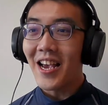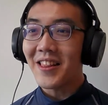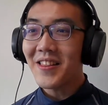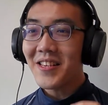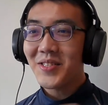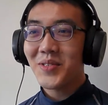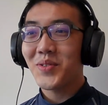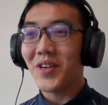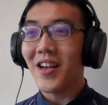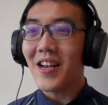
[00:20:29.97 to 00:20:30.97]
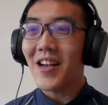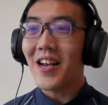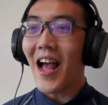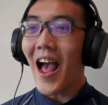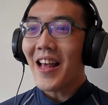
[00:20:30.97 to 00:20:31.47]
I need to
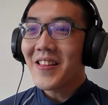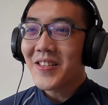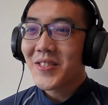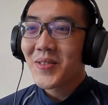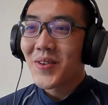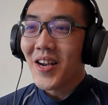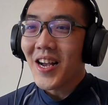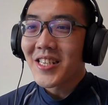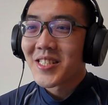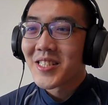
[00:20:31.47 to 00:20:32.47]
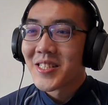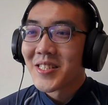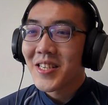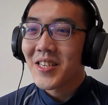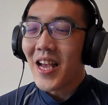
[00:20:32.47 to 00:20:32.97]

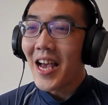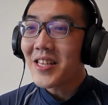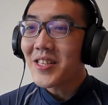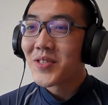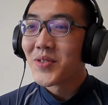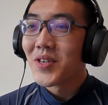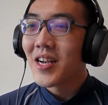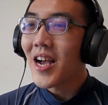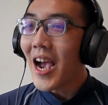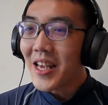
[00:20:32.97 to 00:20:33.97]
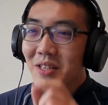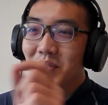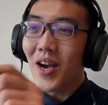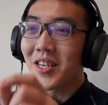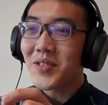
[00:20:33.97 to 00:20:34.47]
ask
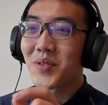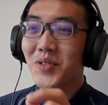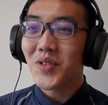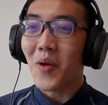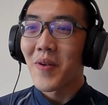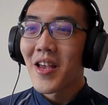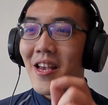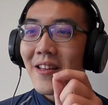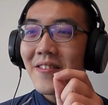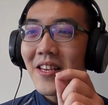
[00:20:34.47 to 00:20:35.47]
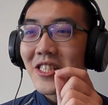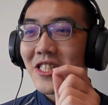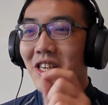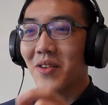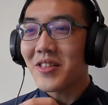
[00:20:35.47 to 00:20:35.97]
you to stop. That
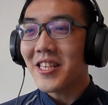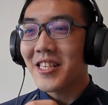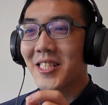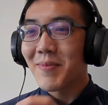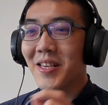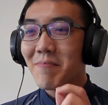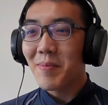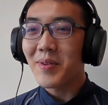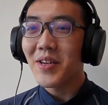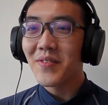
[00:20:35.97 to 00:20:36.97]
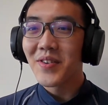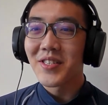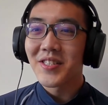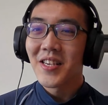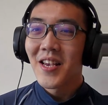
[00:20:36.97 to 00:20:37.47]
shouting is making people
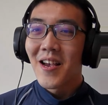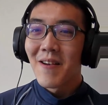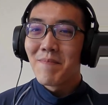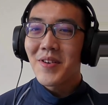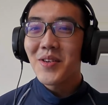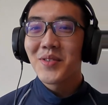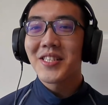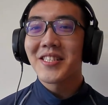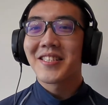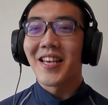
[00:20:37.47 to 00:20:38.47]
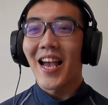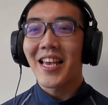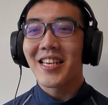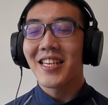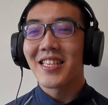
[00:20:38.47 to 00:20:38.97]
nervous. Me using
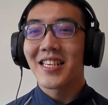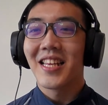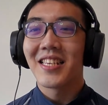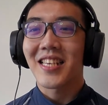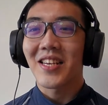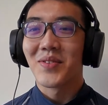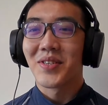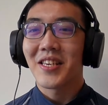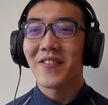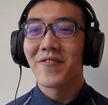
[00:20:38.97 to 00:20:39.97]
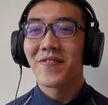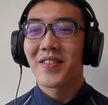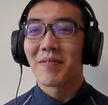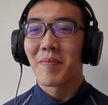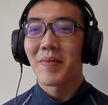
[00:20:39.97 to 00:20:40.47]
clear sky to give
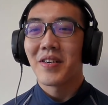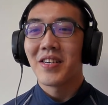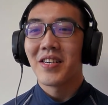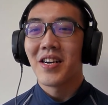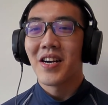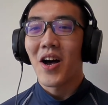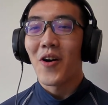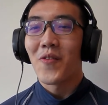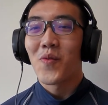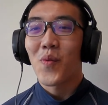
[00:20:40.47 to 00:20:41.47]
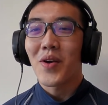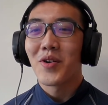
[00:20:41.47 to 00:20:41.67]
the people of